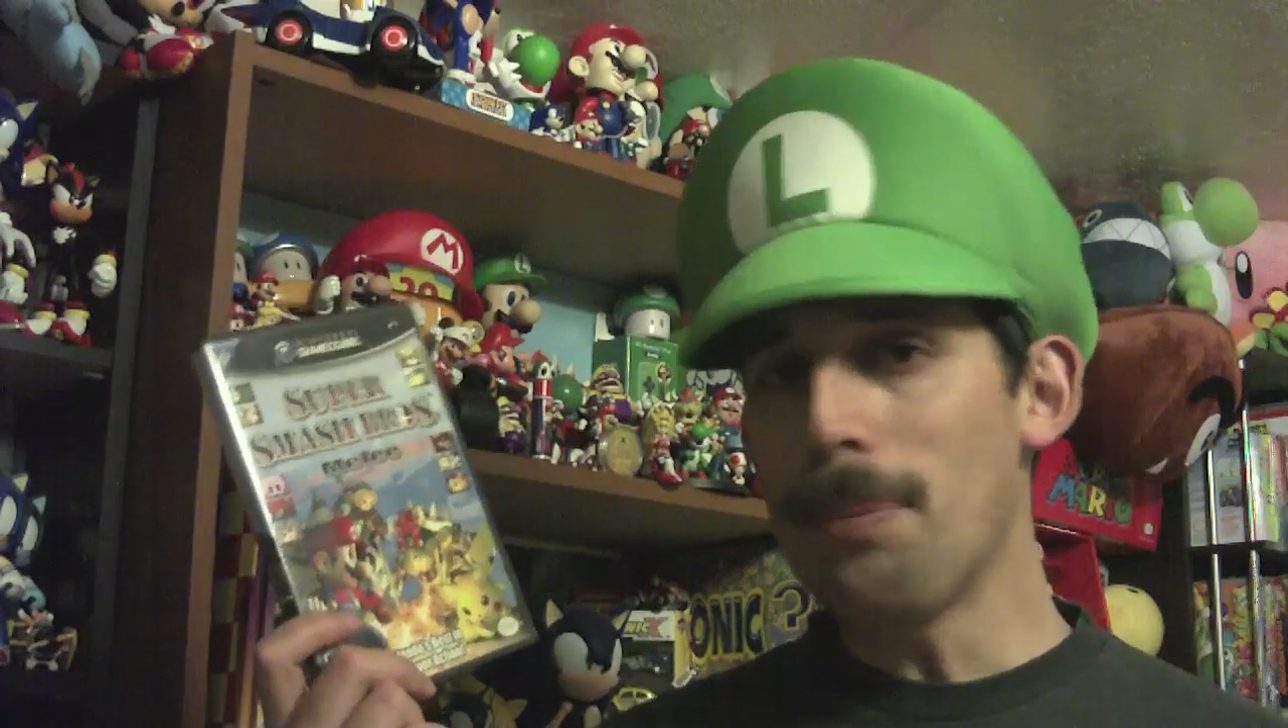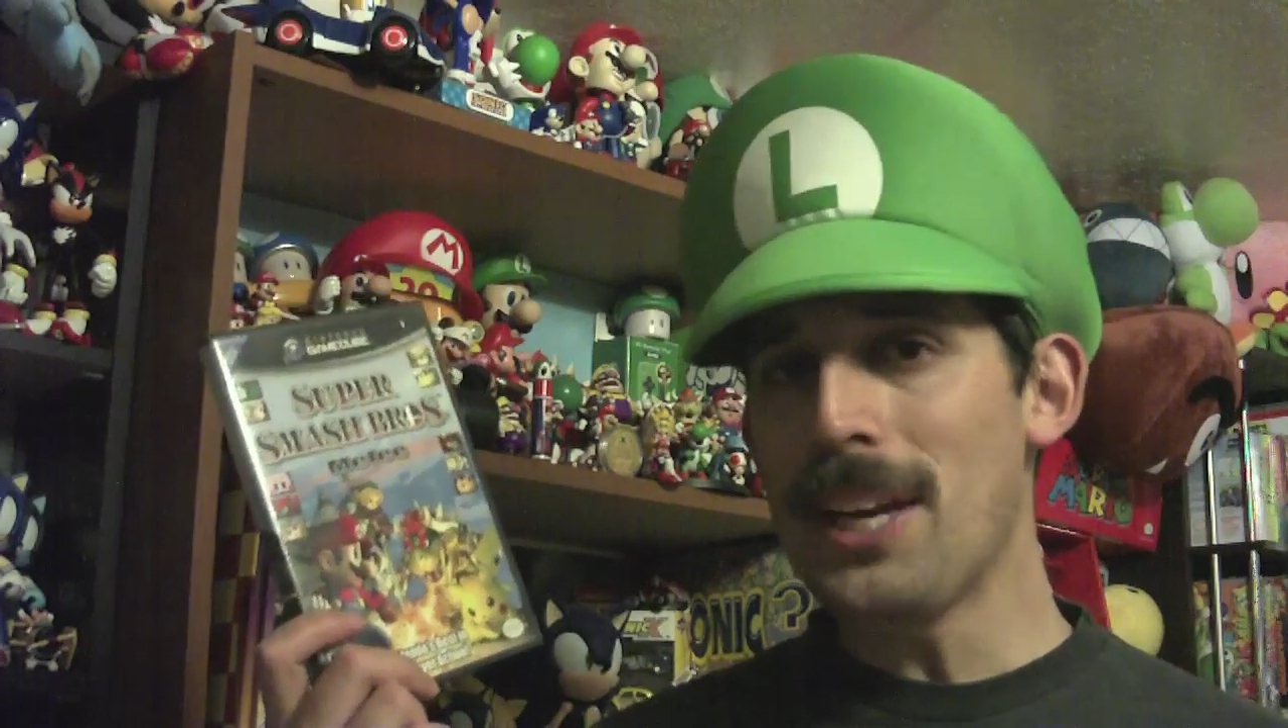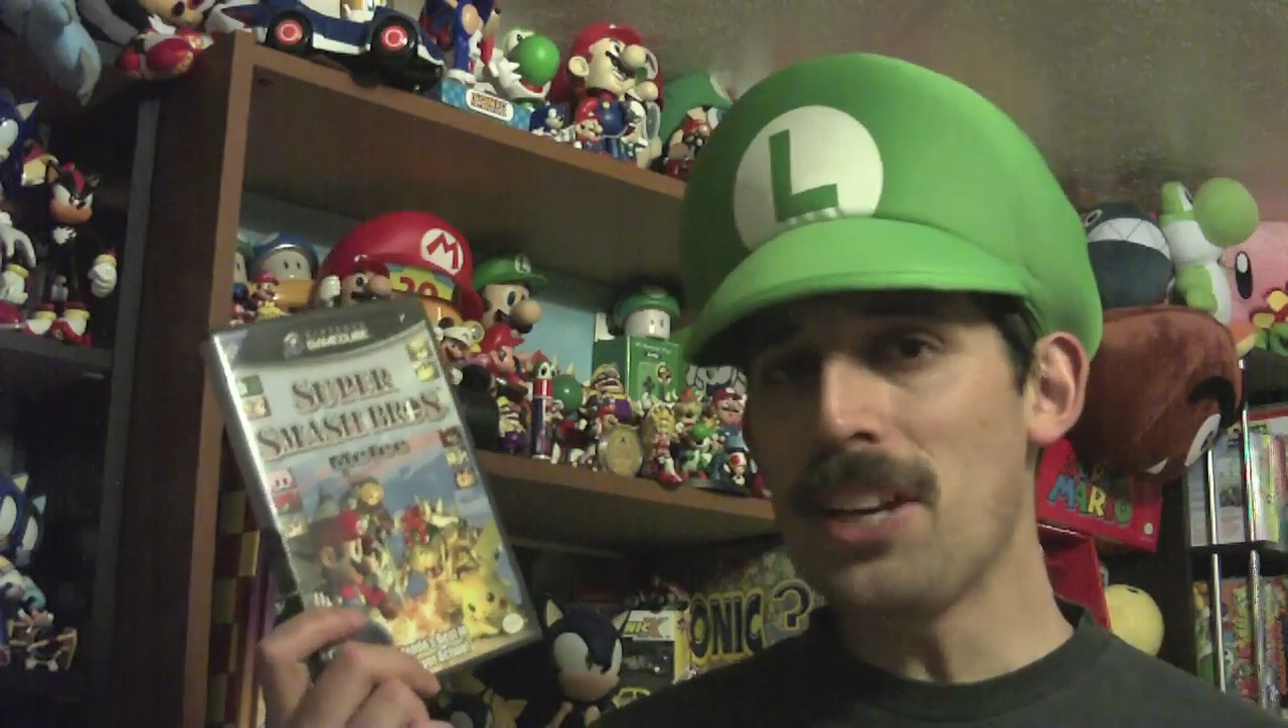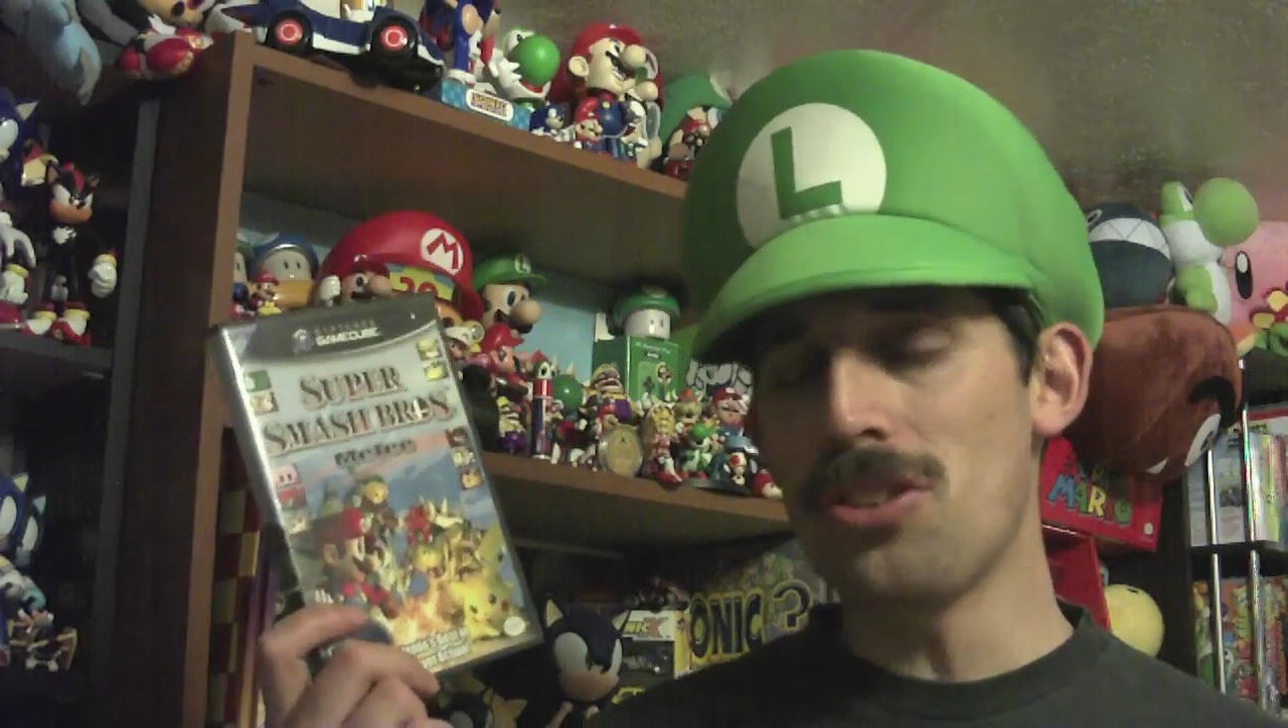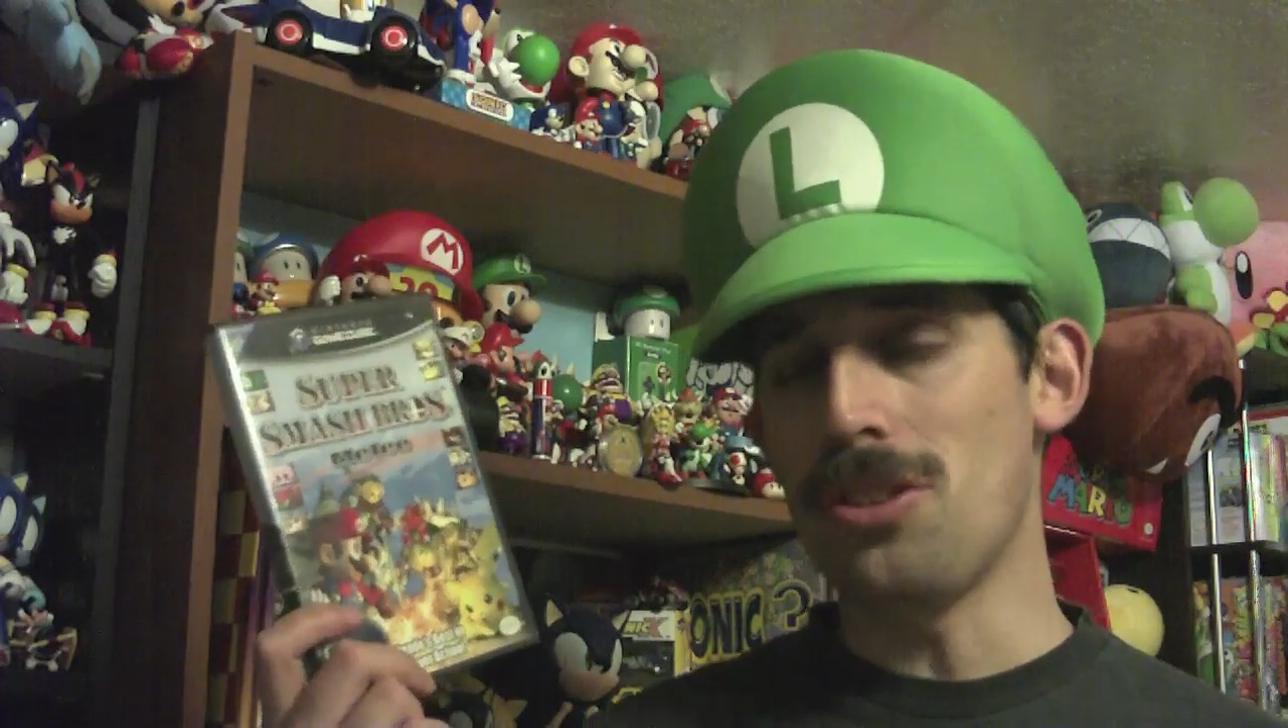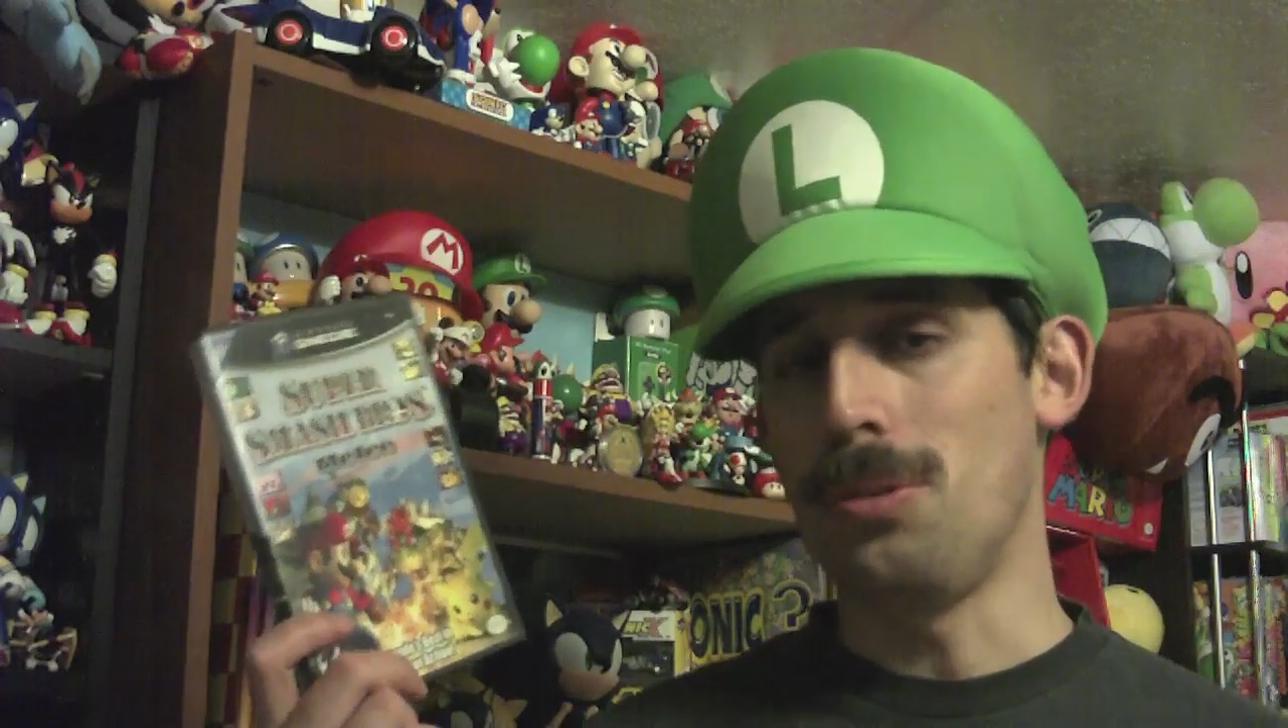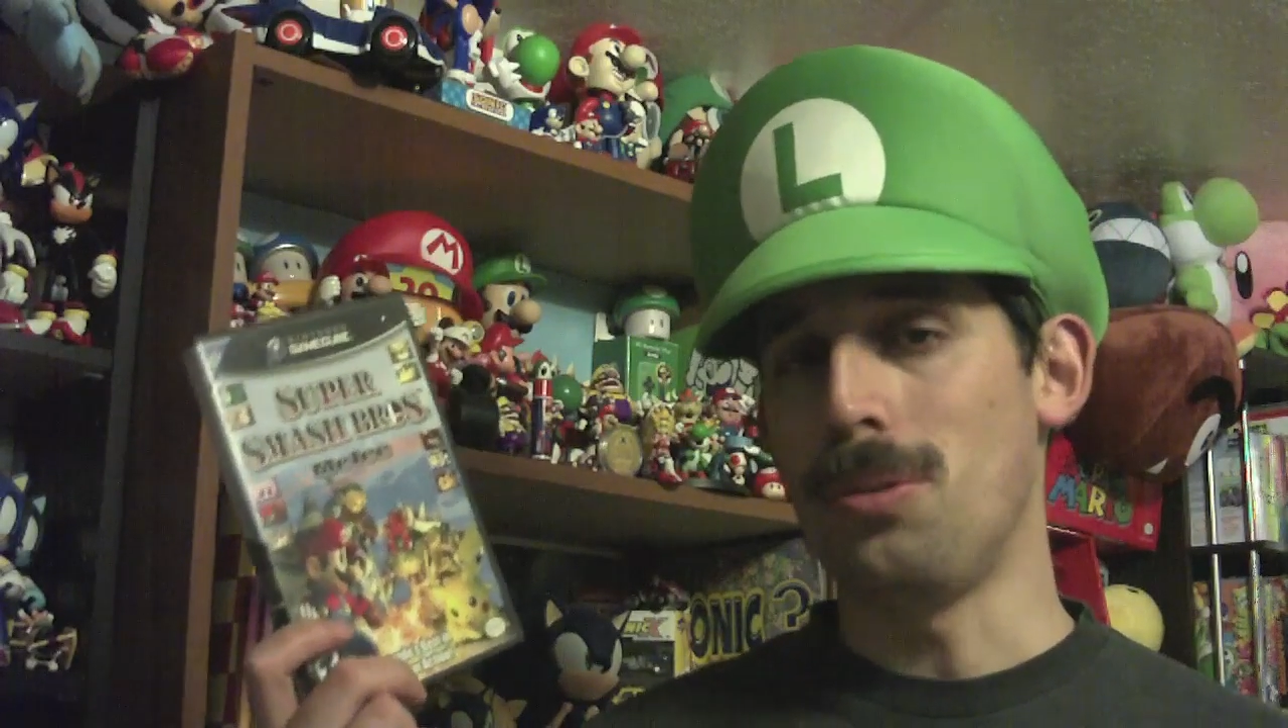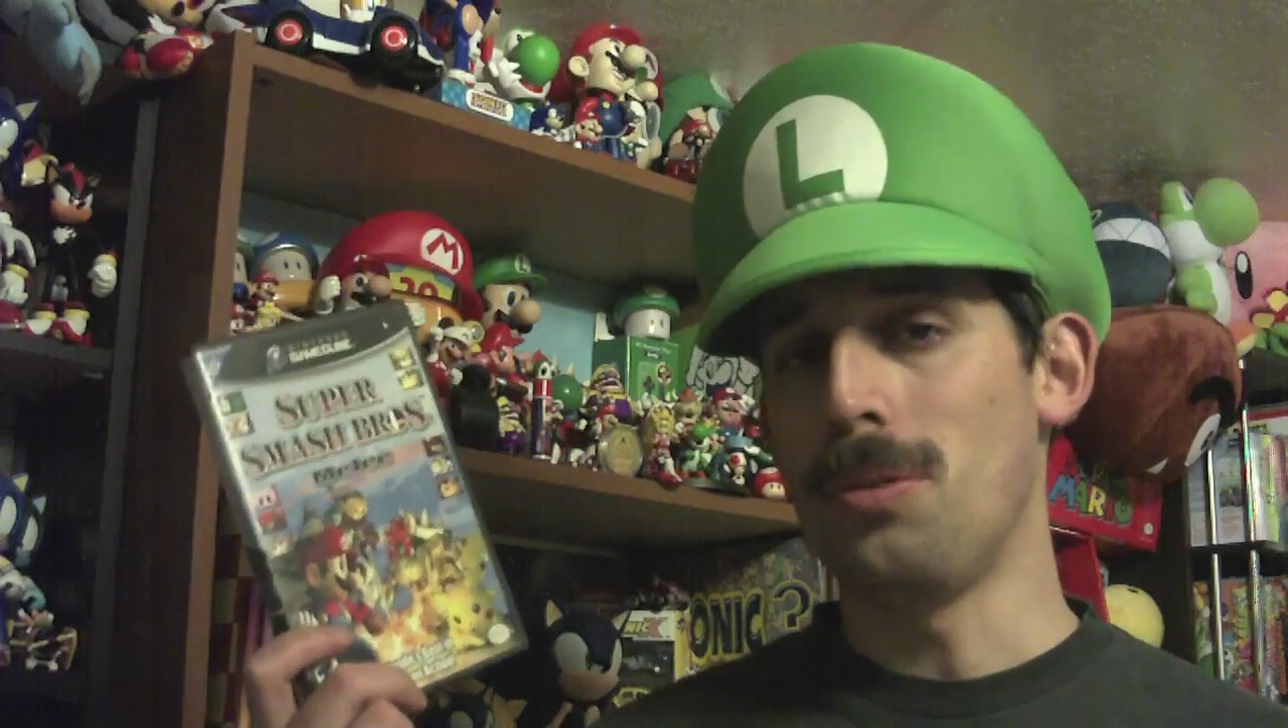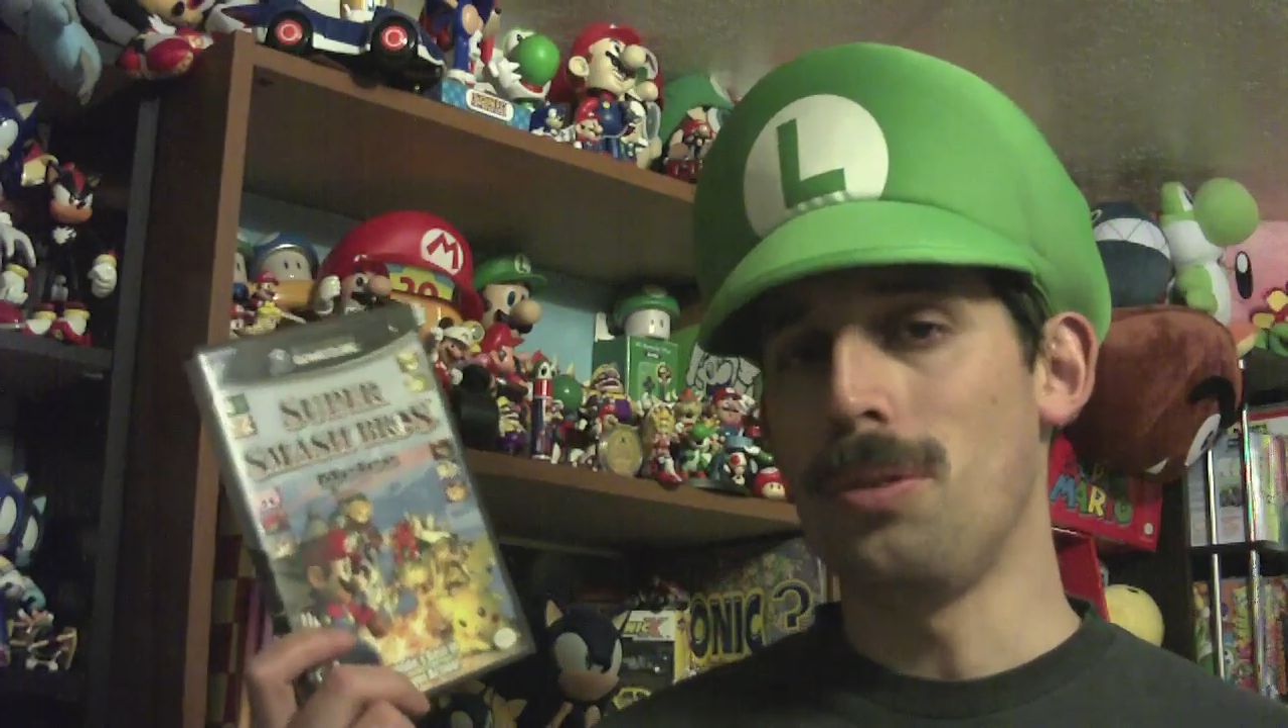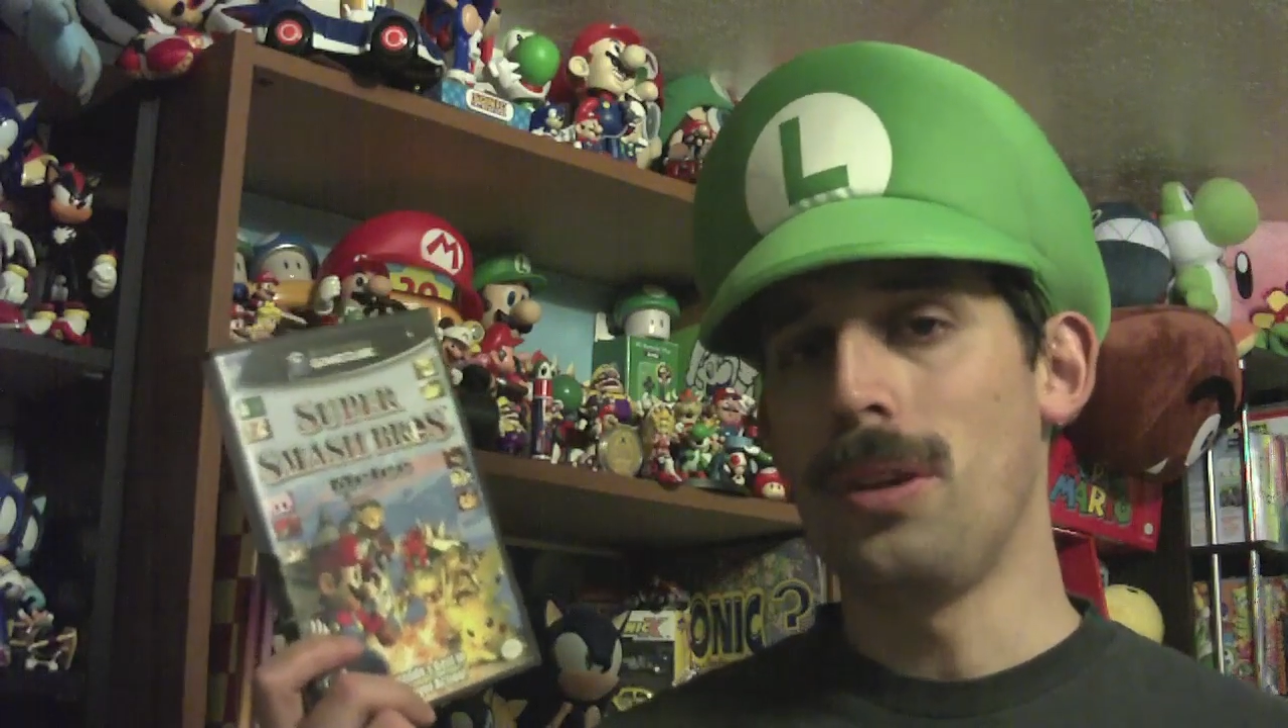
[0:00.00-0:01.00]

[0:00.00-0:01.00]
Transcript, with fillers: Pichu?